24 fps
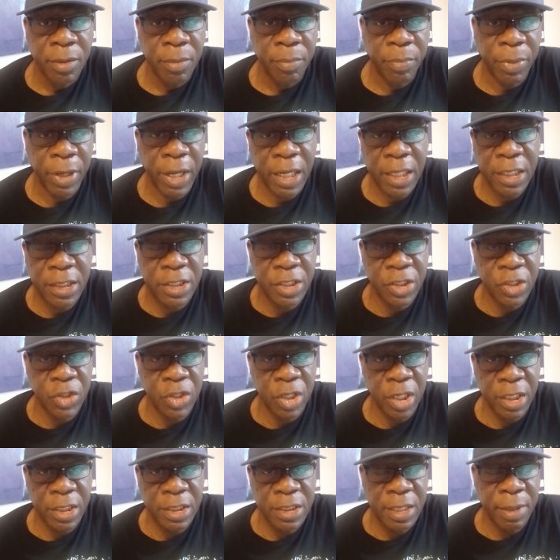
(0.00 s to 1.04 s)

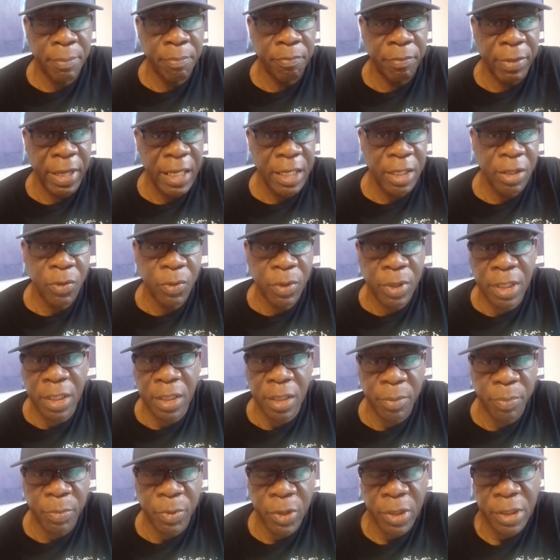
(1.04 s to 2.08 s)
politicians embedded within
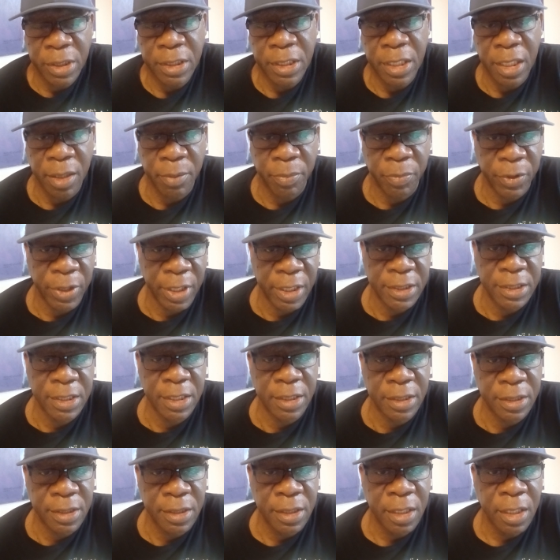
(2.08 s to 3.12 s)
the political
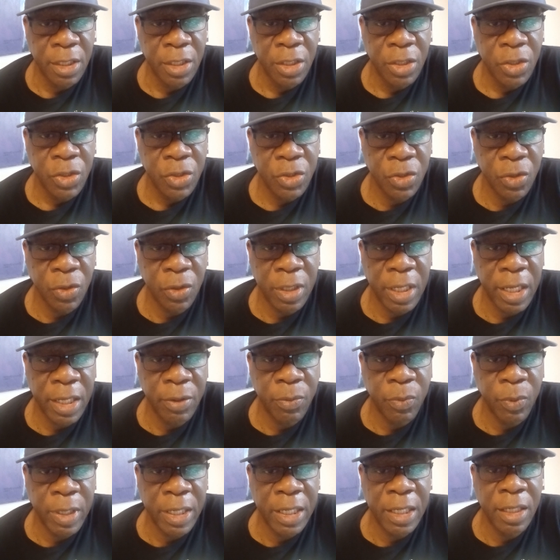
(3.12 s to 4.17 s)
process, so
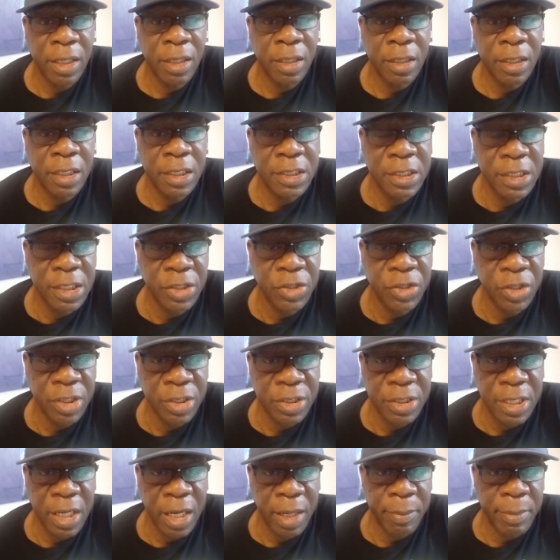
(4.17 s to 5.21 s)
that when
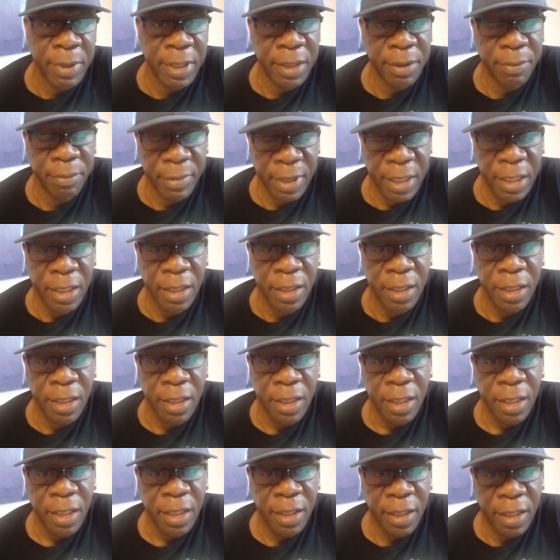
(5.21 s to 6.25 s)
decisions are being made,
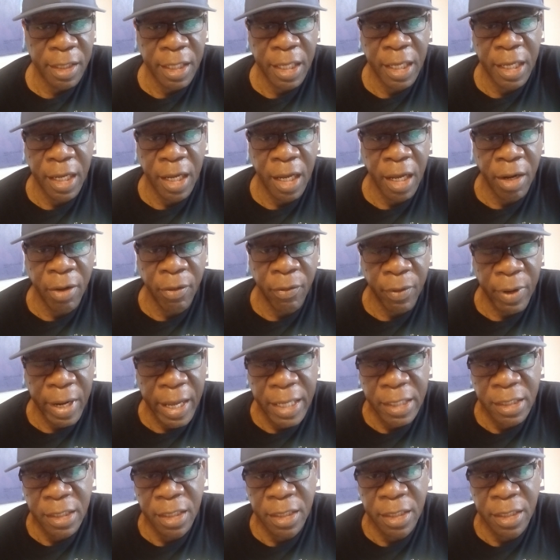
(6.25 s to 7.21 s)
they are right